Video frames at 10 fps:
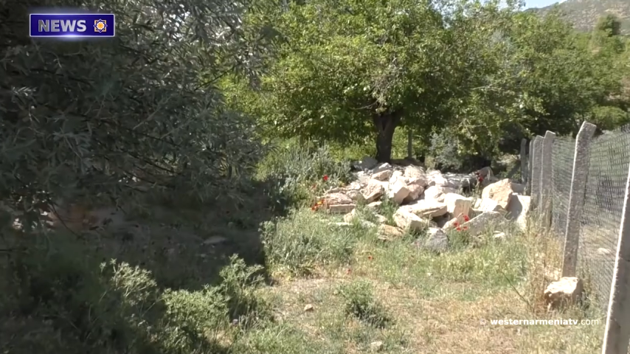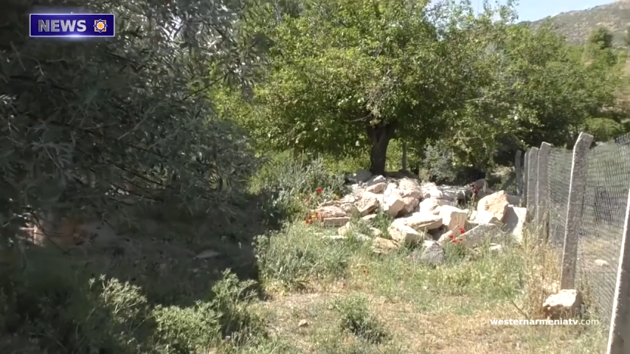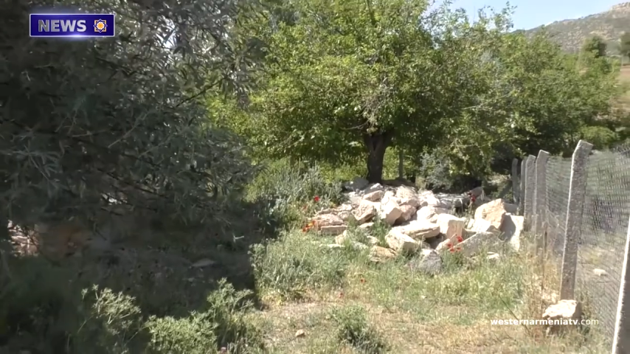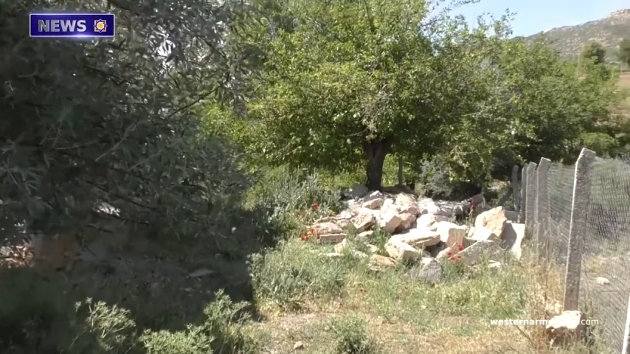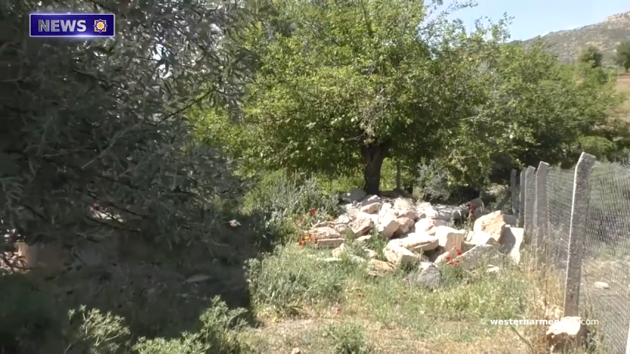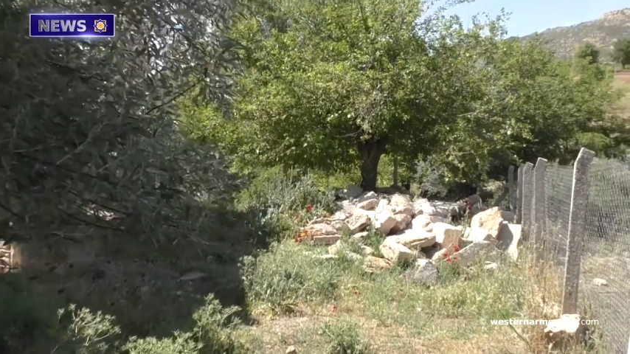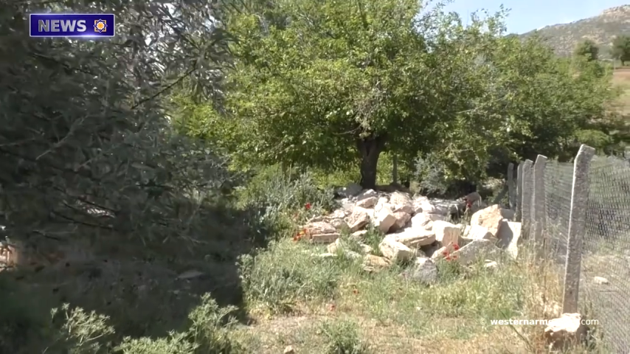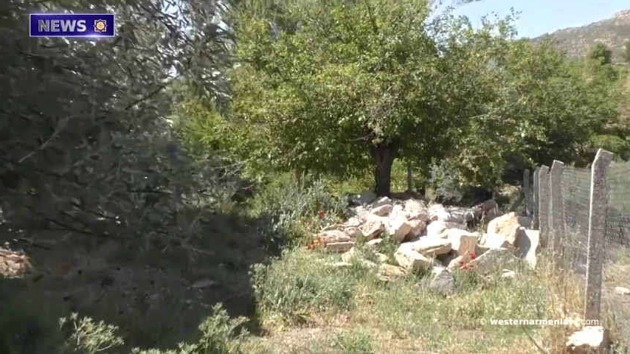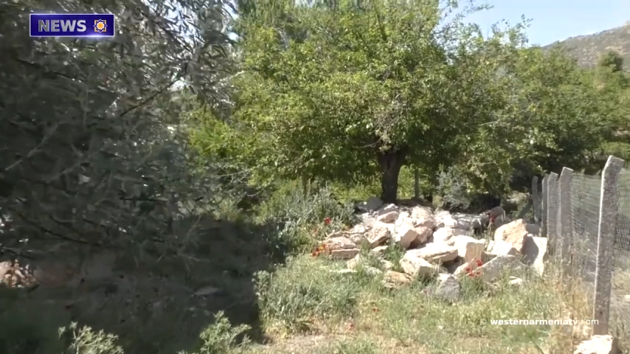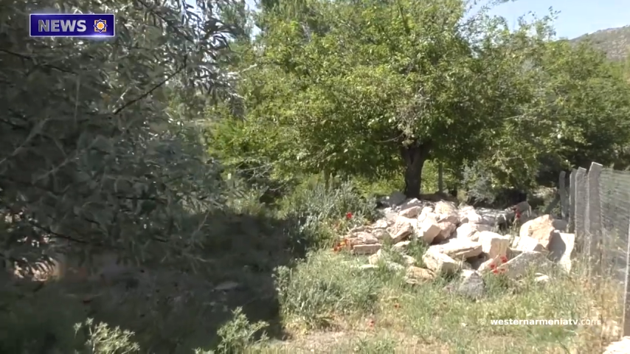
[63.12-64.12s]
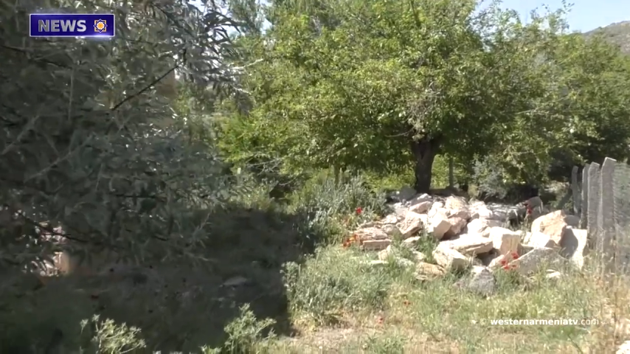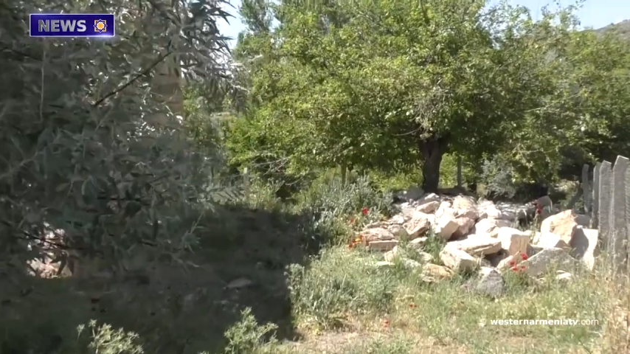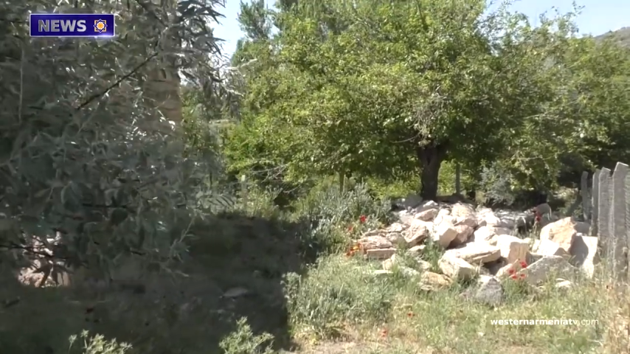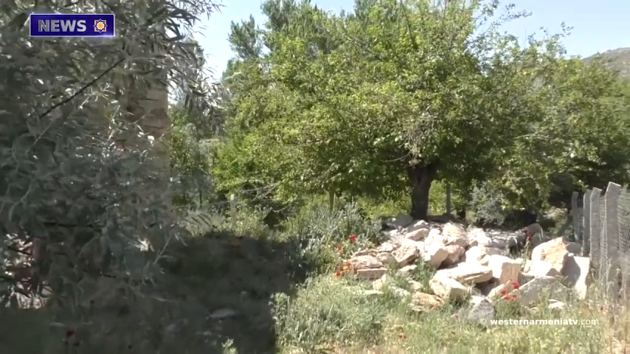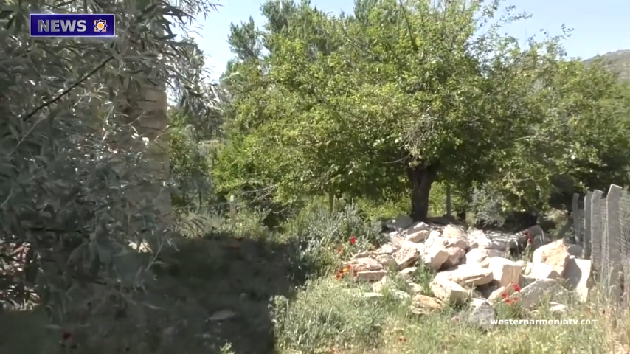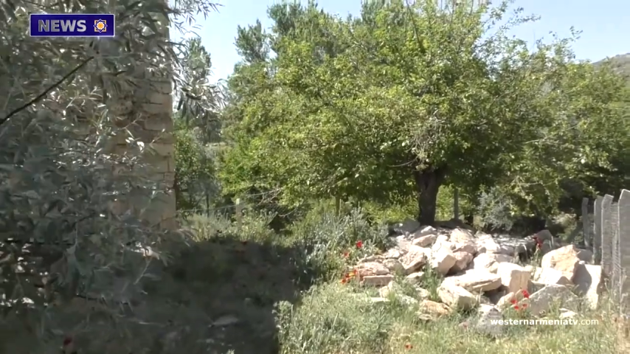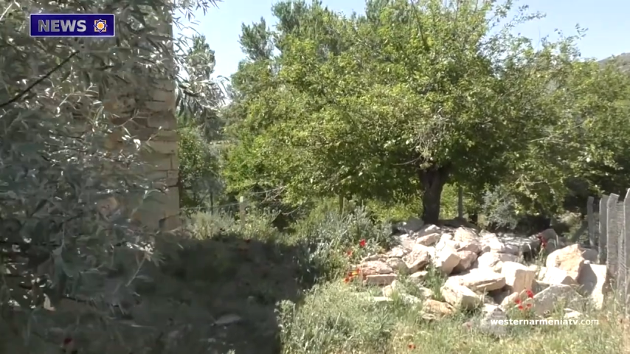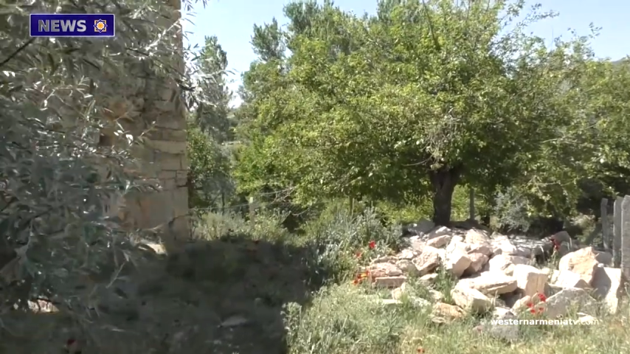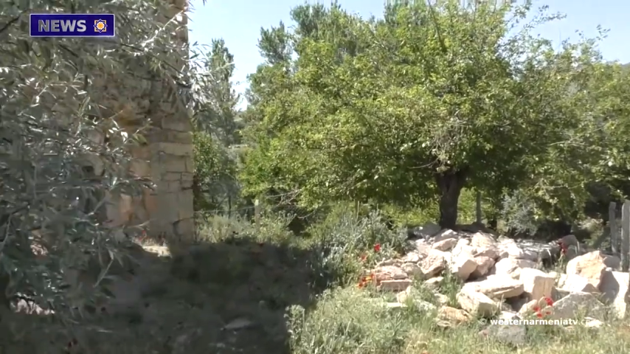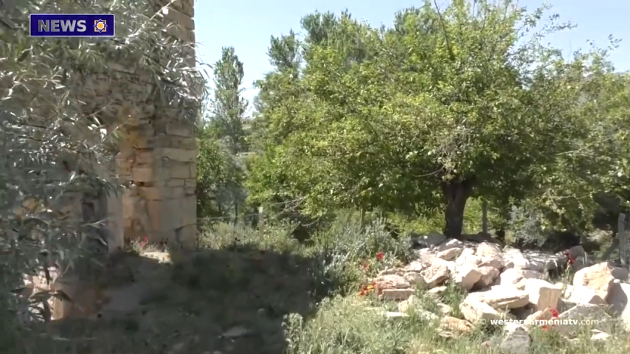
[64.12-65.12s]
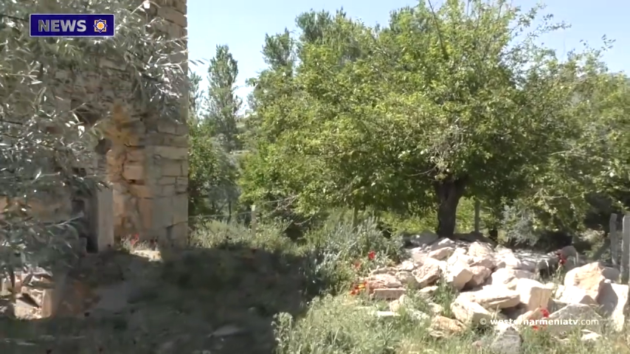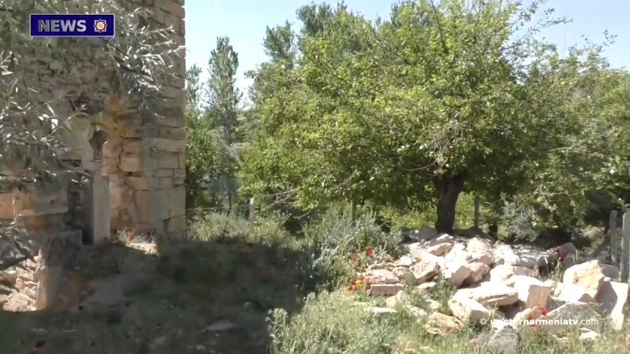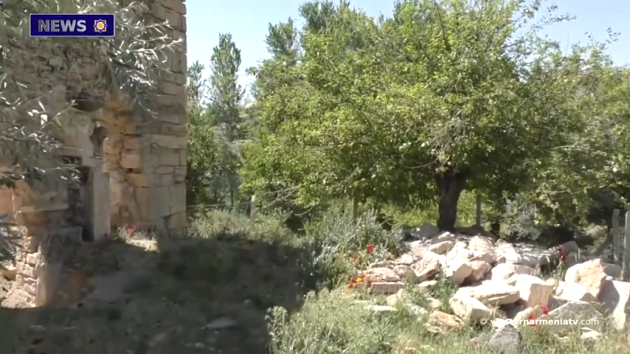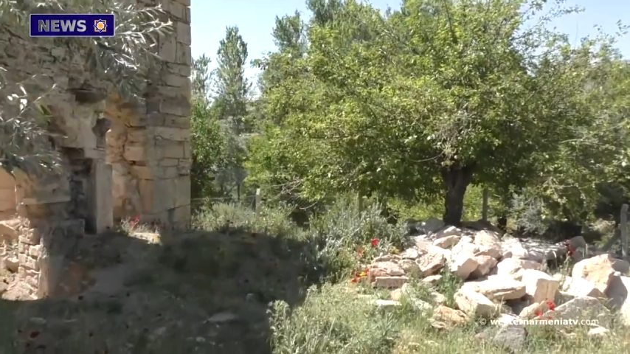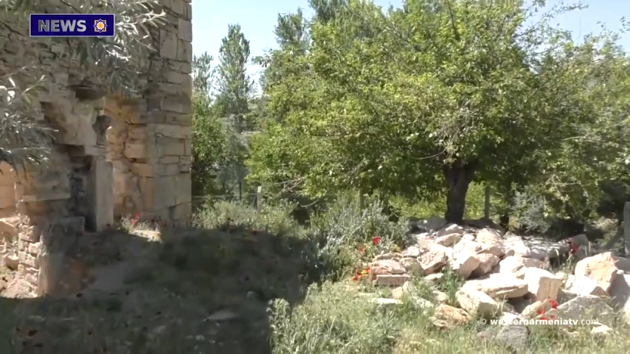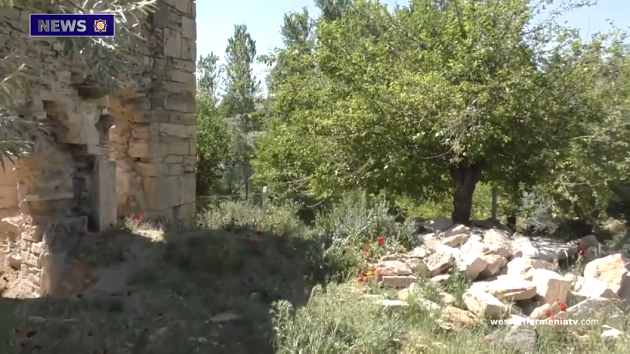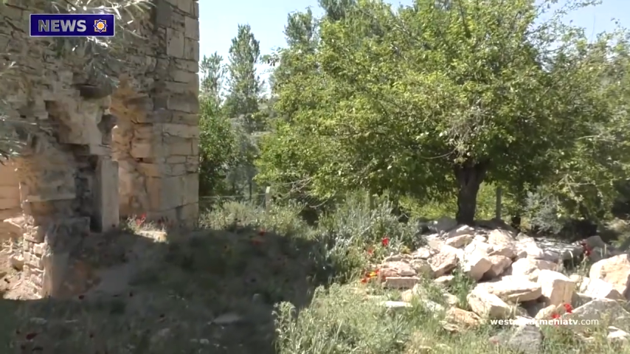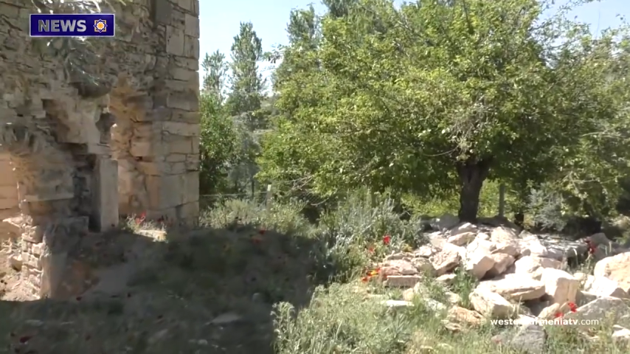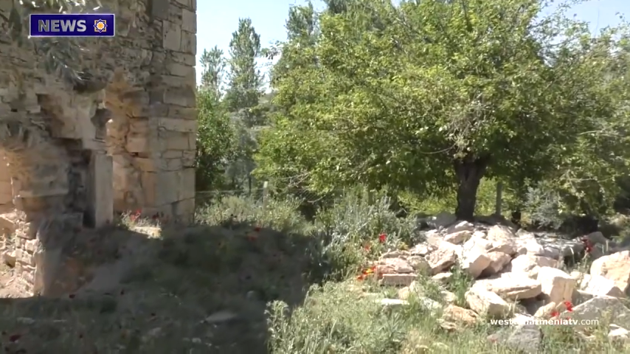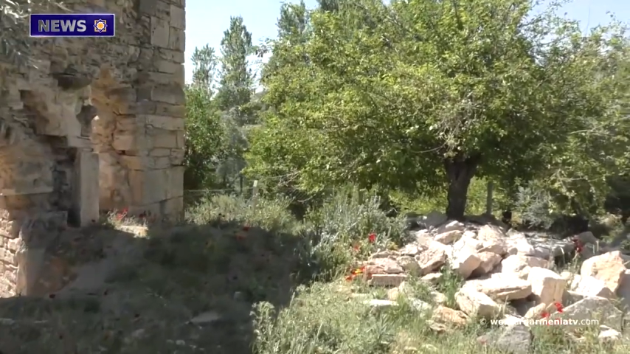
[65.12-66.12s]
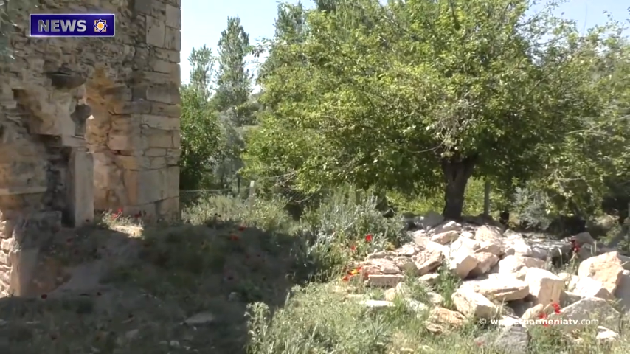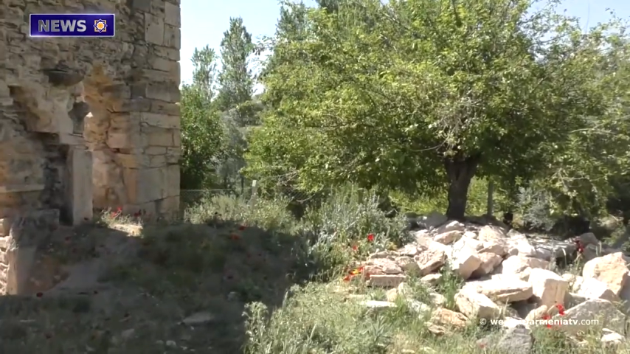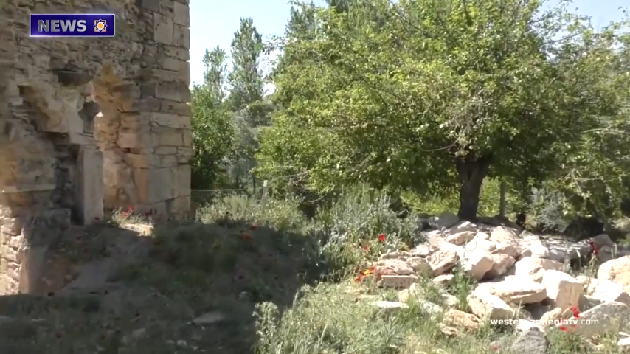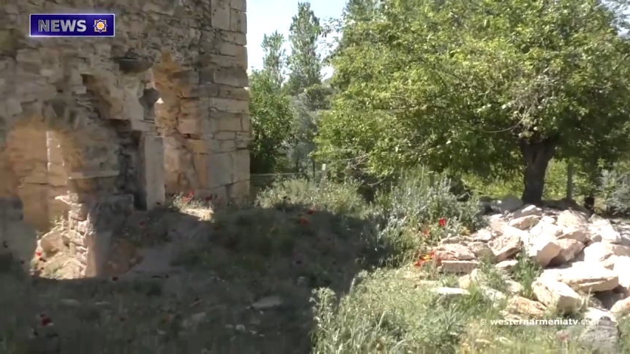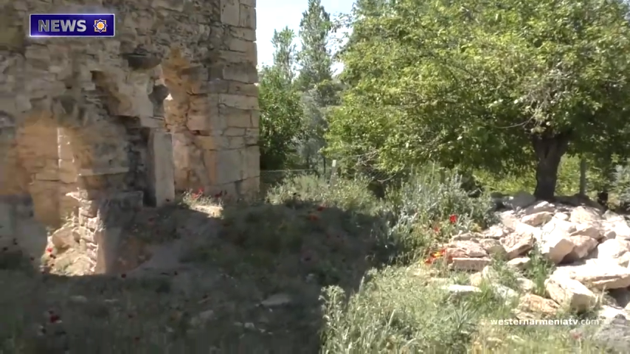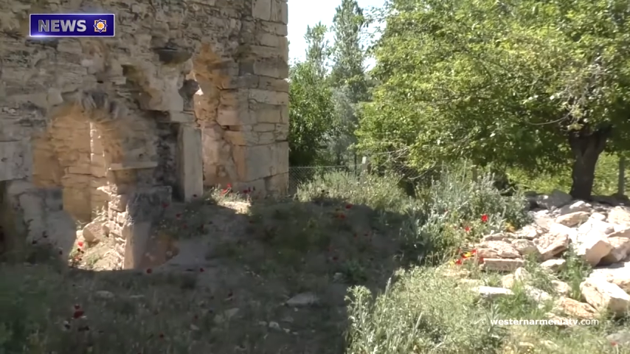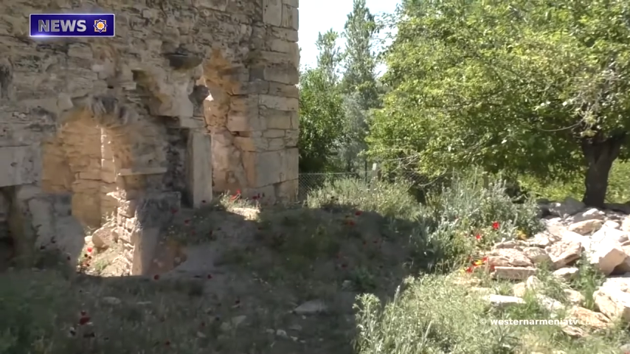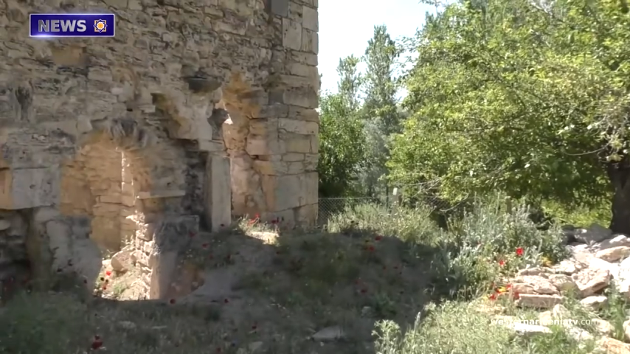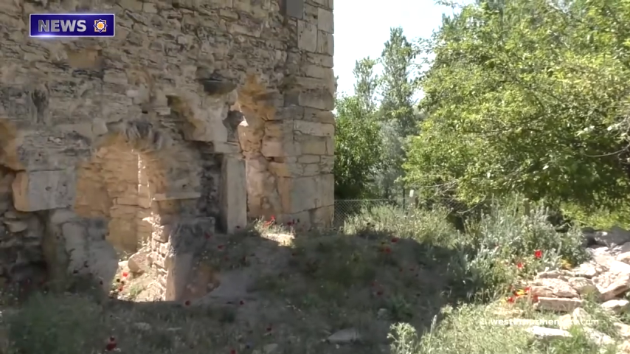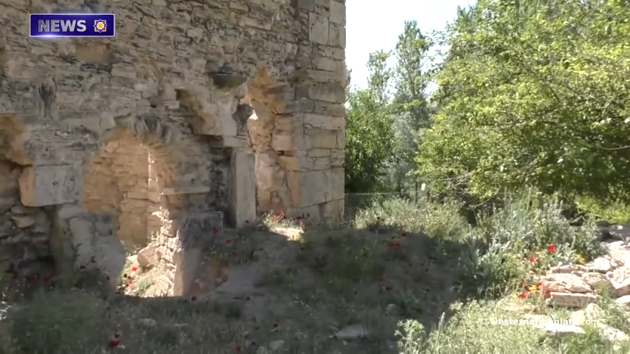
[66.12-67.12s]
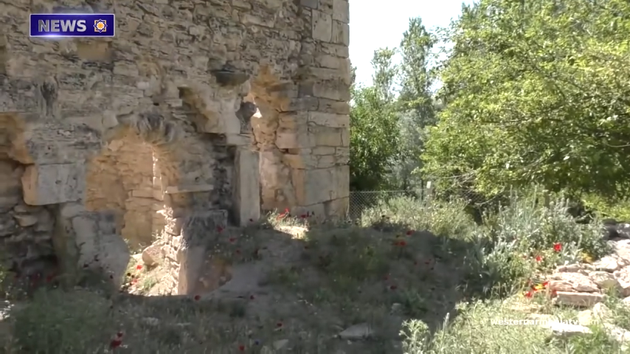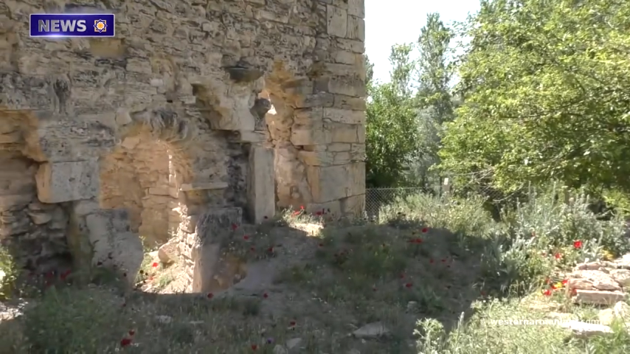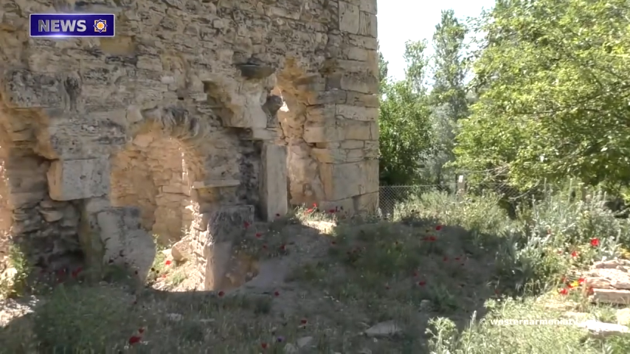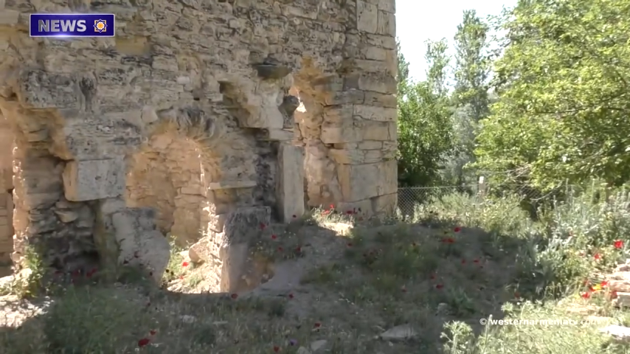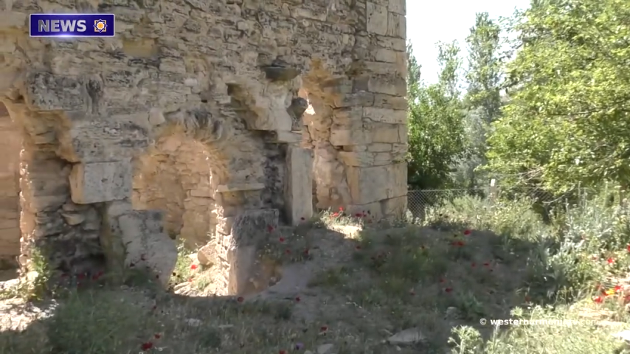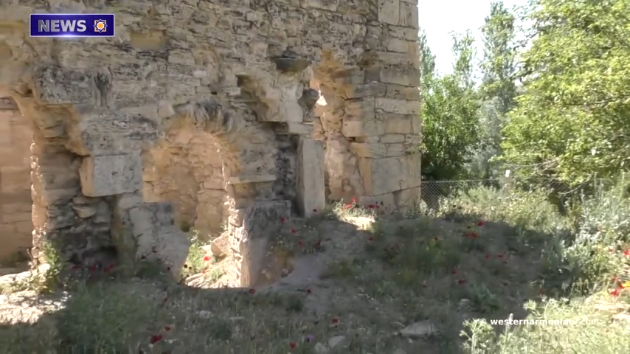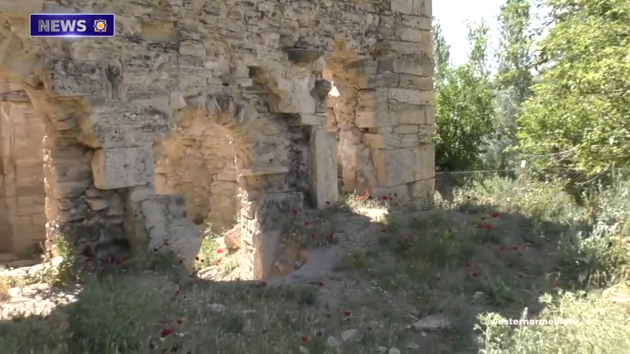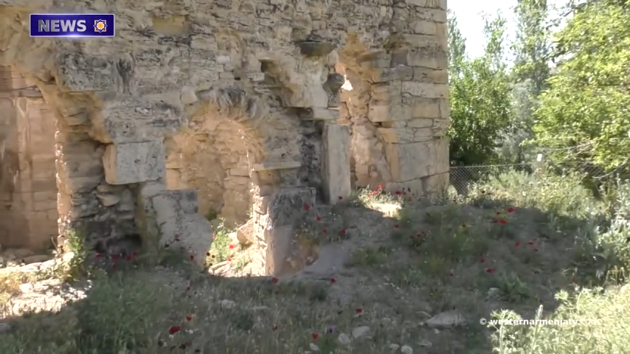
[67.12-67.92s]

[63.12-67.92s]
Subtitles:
Nobody's mouth can be seen.